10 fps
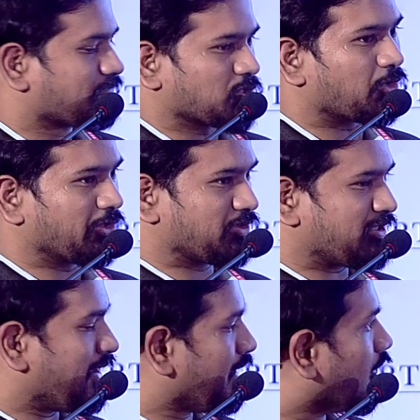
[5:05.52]
So what you
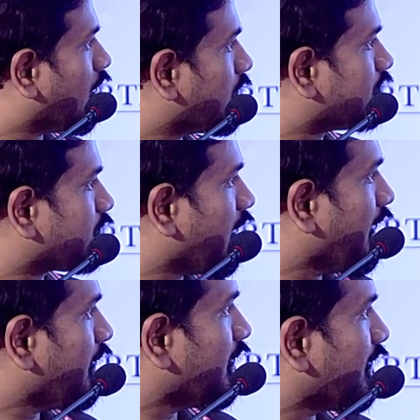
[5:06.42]
see
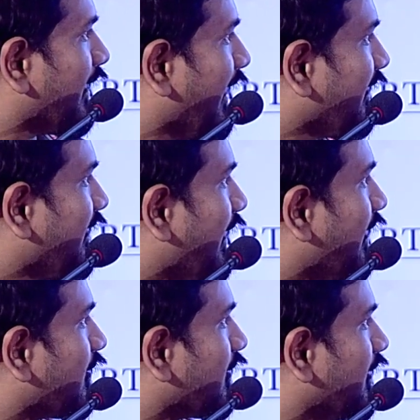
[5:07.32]
in red
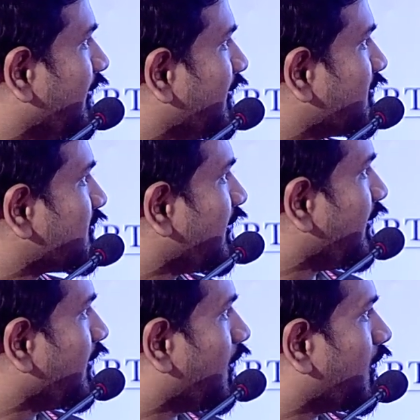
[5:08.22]
there is
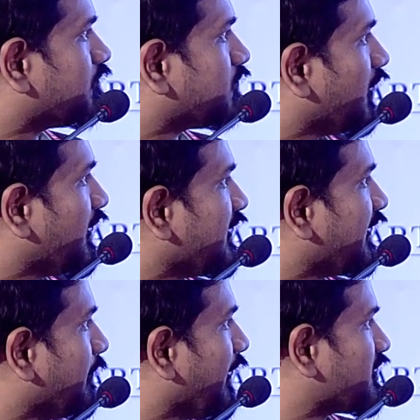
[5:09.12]
the
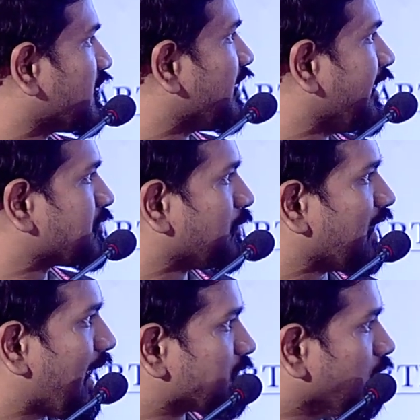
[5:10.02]
temperature change with
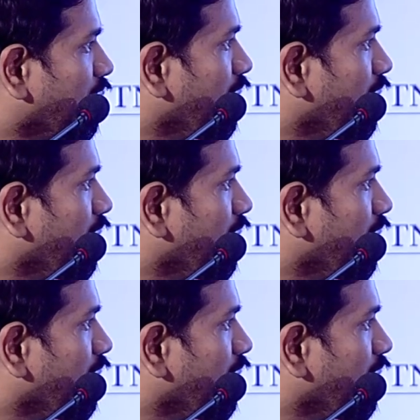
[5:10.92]
absolutely